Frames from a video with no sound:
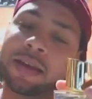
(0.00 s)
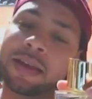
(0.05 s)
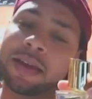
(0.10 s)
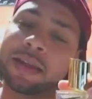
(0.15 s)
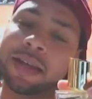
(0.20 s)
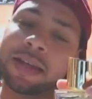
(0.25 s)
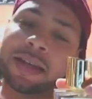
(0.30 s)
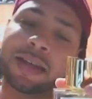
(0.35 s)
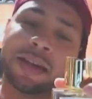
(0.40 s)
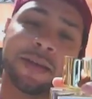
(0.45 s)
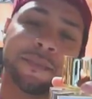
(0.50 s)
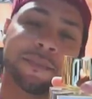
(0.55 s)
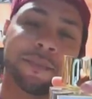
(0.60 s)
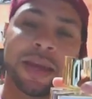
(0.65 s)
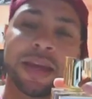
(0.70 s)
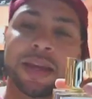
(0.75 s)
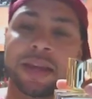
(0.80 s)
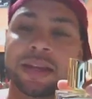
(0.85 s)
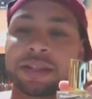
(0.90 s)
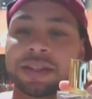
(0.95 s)
and then in the
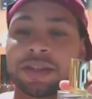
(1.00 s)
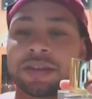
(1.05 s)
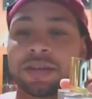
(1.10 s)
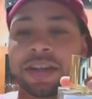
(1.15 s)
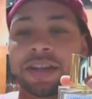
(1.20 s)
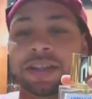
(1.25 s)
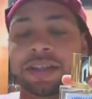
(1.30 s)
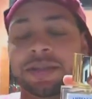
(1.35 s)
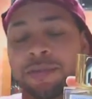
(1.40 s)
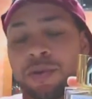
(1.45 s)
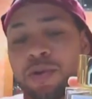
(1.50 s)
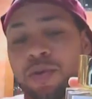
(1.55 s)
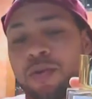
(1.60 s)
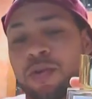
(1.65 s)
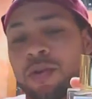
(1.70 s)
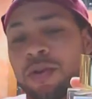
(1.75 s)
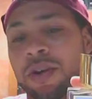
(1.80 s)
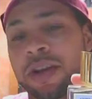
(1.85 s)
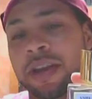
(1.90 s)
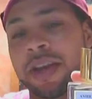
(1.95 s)
mids, you get some
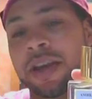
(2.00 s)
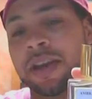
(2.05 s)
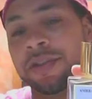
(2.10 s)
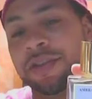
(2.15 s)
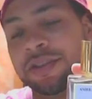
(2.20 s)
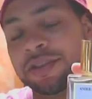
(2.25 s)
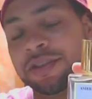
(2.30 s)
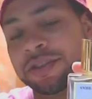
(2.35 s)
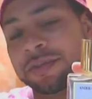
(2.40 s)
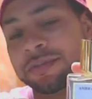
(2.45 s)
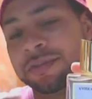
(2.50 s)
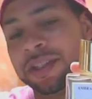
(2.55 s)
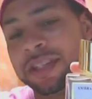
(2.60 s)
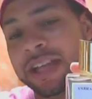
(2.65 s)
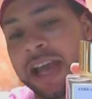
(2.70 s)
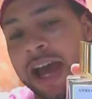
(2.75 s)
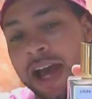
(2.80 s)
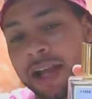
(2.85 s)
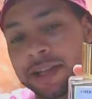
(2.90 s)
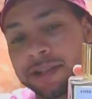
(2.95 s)
coriander, some
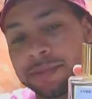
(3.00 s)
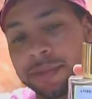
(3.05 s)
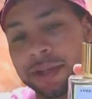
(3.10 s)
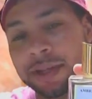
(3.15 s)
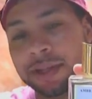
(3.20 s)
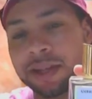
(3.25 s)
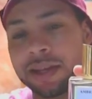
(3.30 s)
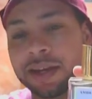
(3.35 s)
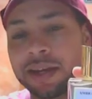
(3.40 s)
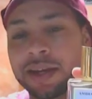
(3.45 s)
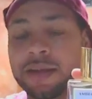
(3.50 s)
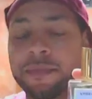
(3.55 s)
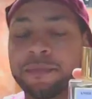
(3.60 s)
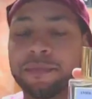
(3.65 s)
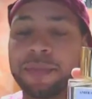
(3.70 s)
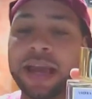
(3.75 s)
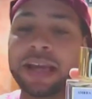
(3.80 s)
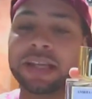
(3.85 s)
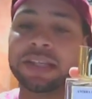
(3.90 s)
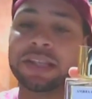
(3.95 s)
jasmine. Then in the
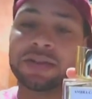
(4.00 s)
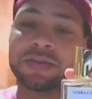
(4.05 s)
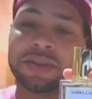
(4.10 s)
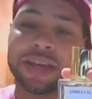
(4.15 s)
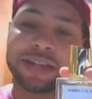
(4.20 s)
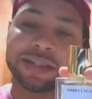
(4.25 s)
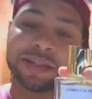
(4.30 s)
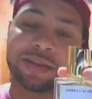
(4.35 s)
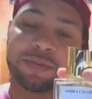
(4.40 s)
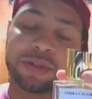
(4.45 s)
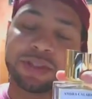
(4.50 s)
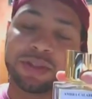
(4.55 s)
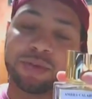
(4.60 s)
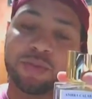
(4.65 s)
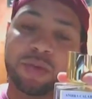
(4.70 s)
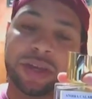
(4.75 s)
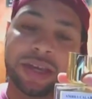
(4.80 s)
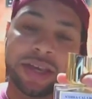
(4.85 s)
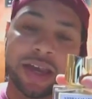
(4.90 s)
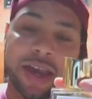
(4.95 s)
base, you get some
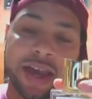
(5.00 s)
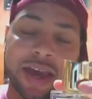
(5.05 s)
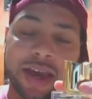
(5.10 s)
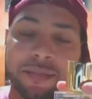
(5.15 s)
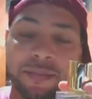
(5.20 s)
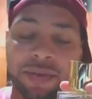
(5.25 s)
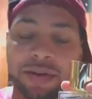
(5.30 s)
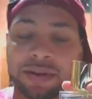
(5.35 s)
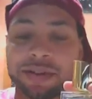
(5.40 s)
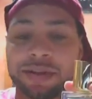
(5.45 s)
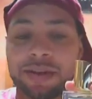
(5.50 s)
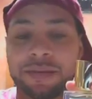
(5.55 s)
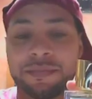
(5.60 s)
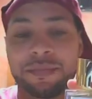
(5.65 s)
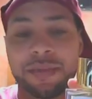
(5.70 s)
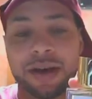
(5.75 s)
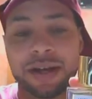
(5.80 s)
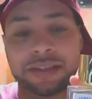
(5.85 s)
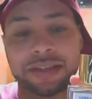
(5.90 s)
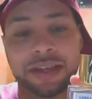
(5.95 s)
sweet amber, some
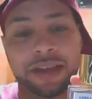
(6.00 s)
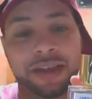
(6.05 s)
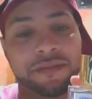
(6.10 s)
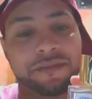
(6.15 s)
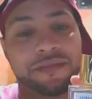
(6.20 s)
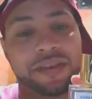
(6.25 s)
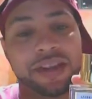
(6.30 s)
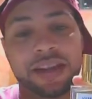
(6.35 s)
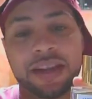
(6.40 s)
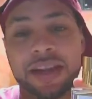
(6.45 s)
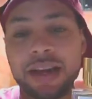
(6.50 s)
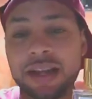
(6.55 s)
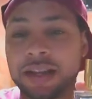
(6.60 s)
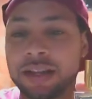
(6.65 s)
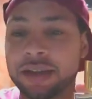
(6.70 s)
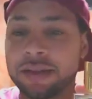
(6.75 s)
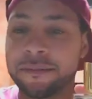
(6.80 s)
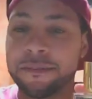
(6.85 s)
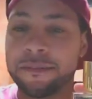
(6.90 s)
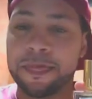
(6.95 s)
musk, and
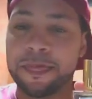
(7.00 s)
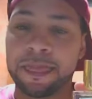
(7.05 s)
vanilla.